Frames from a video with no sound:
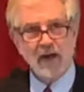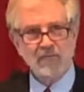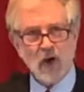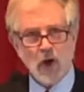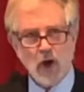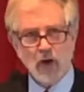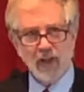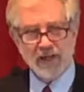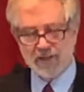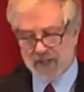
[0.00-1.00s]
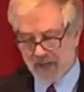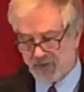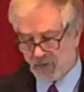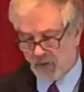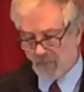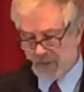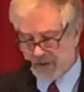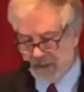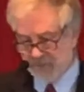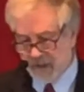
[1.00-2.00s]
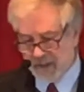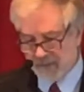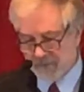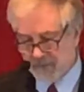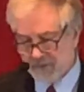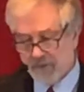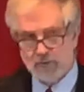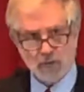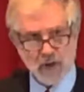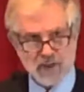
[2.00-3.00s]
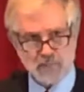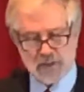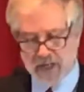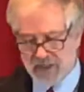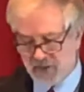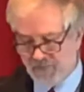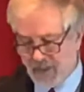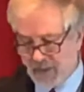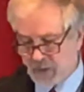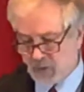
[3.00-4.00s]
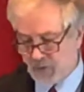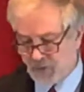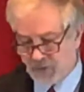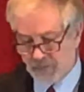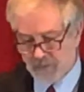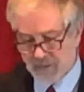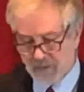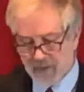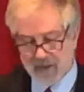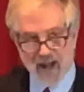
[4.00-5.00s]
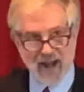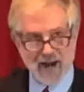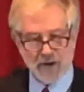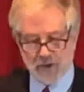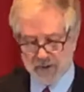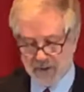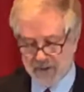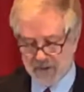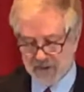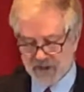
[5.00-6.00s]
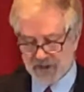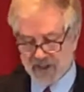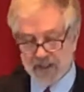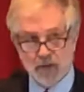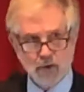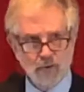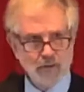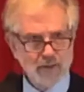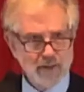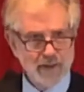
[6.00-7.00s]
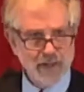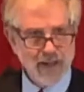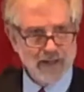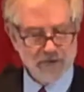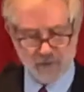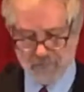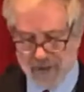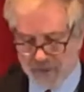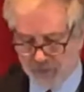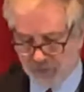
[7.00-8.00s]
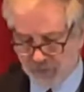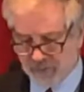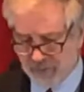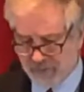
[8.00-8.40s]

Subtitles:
of all industrial machinery, transportation vehicles, iron, steel, and other metals.